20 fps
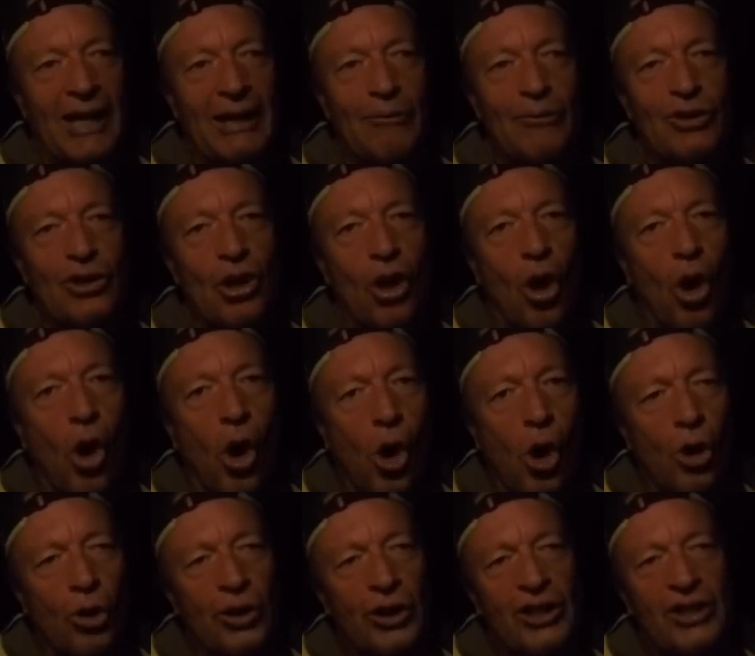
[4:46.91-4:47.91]
And he was the
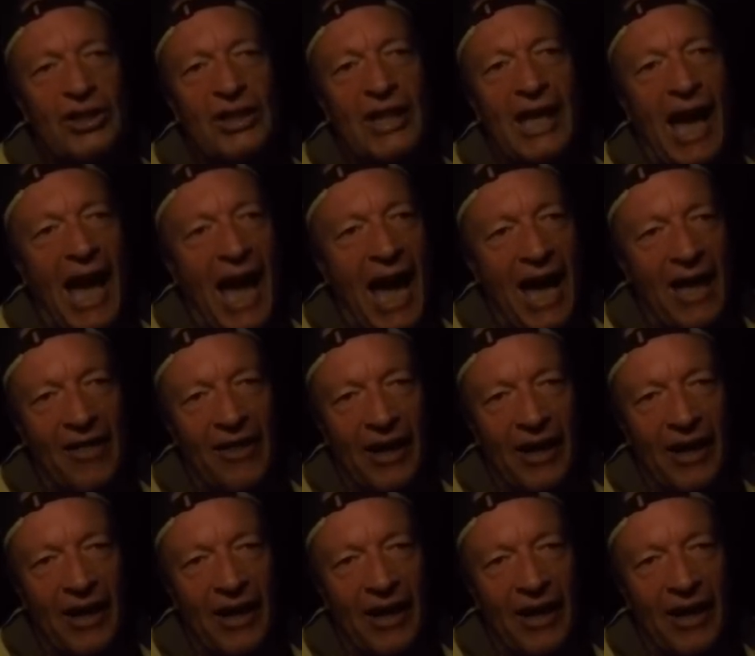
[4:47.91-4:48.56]
oldest guy